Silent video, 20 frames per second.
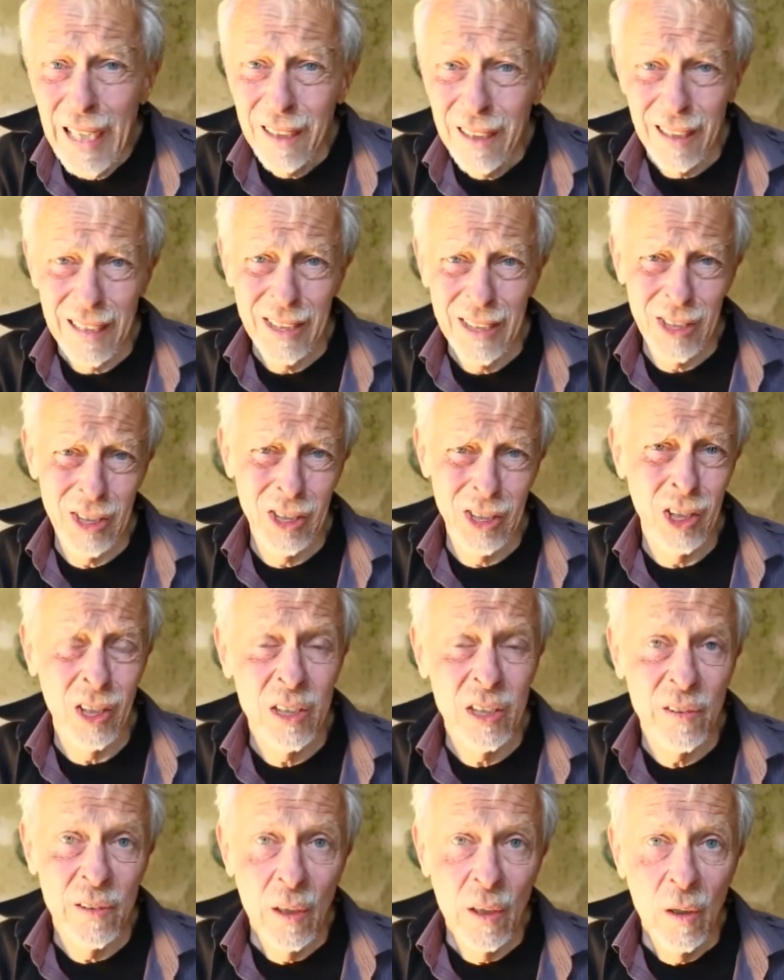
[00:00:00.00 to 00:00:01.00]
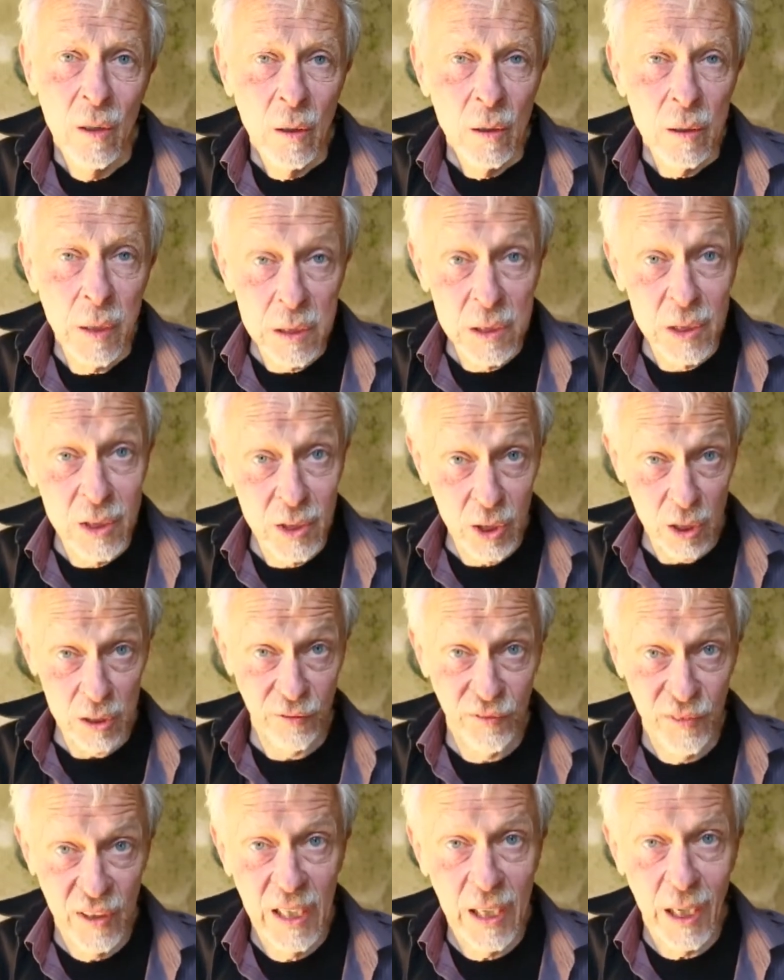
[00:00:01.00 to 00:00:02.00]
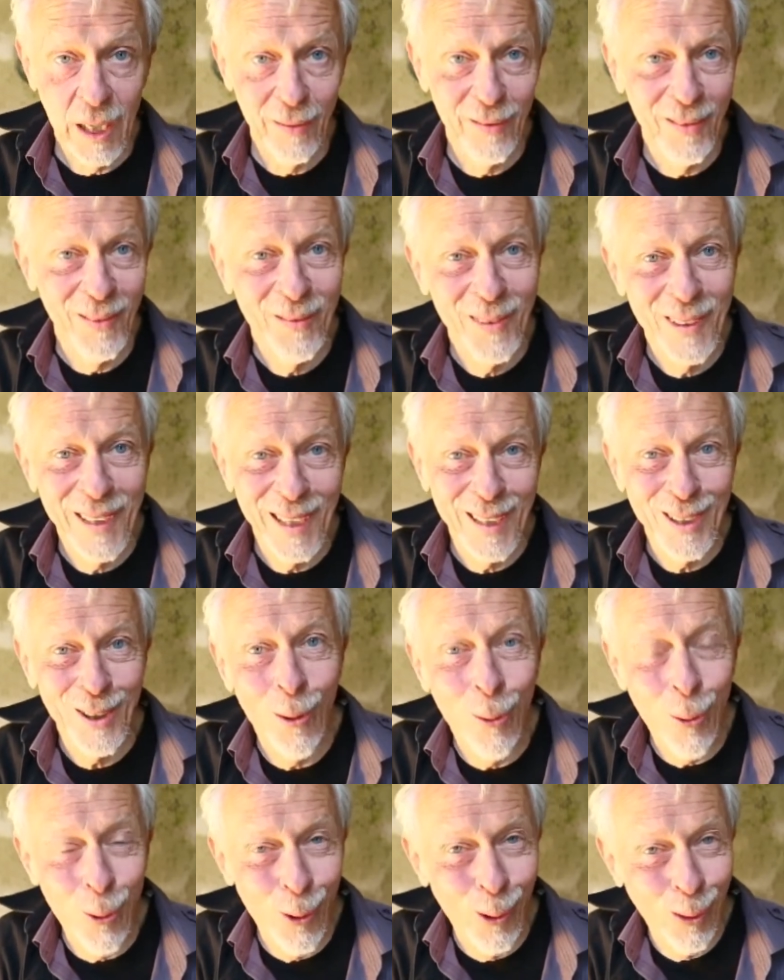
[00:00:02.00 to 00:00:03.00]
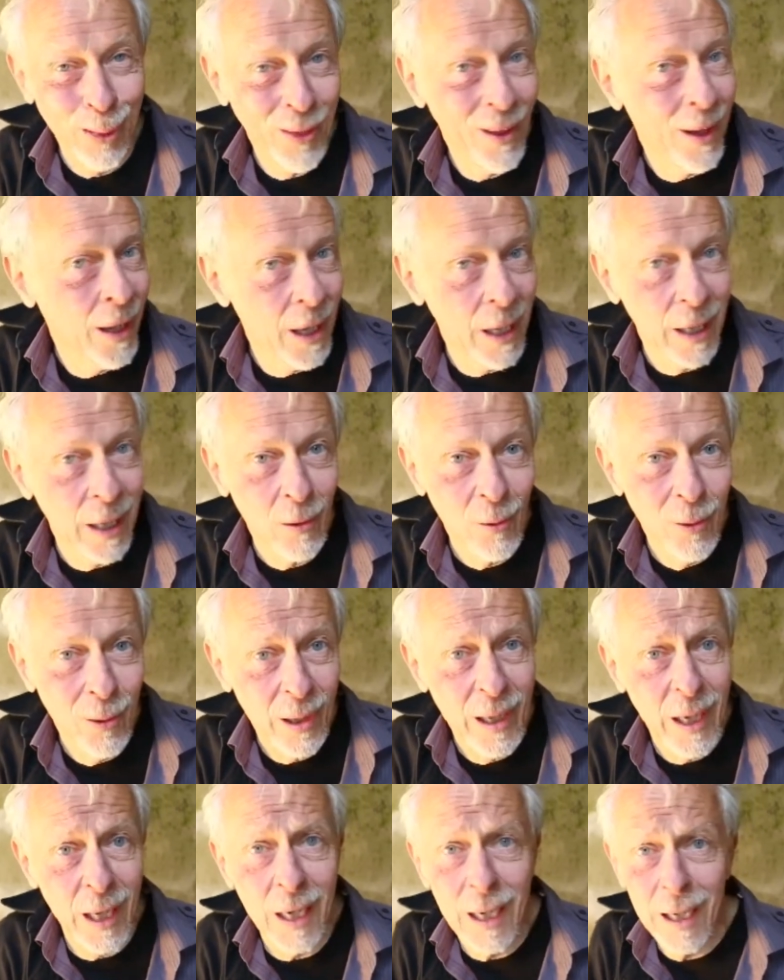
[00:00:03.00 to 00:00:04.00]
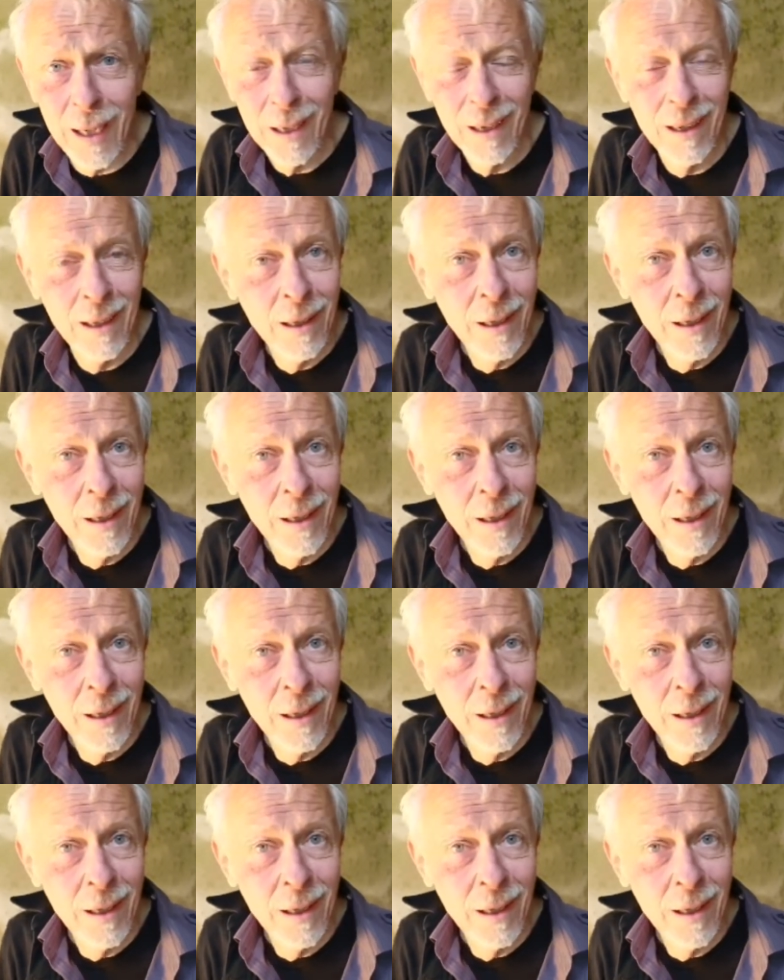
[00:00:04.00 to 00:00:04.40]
Let's just forgive and forget the whole thing, okay?